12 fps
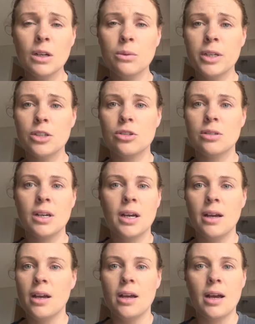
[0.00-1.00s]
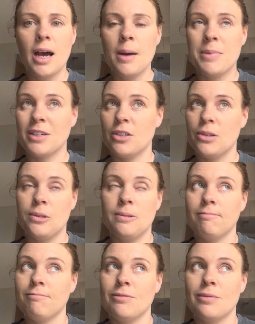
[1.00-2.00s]
which up
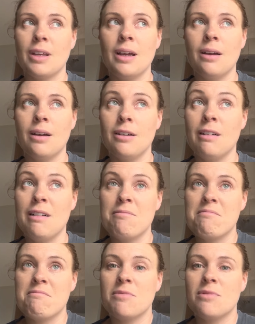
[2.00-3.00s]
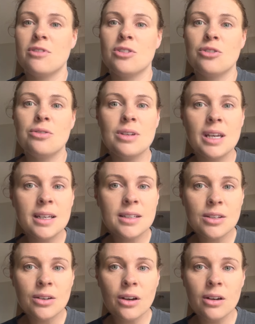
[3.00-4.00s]
until 2
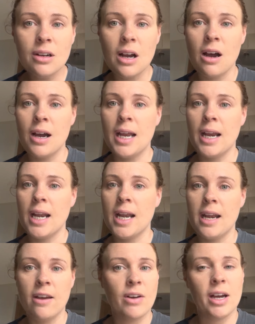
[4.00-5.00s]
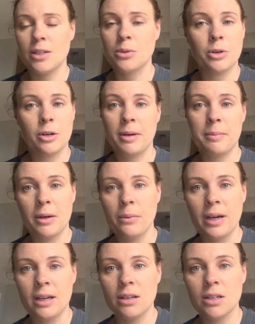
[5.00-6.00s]
years ago, I never had to worry about my
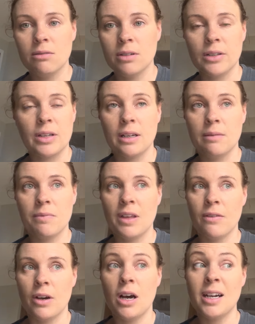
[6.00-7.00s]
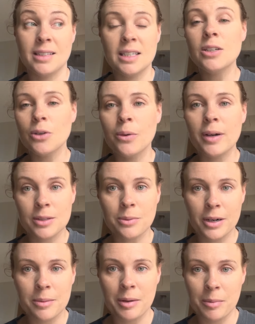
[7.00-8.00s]
weight, really, ever. I did always
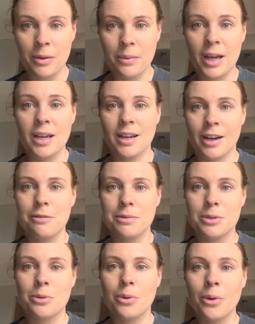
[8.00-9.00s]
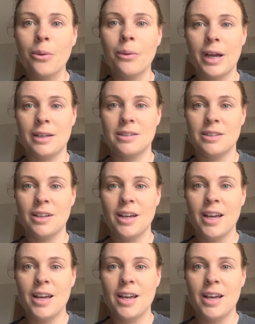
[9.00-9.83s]
worry about my weight and I was always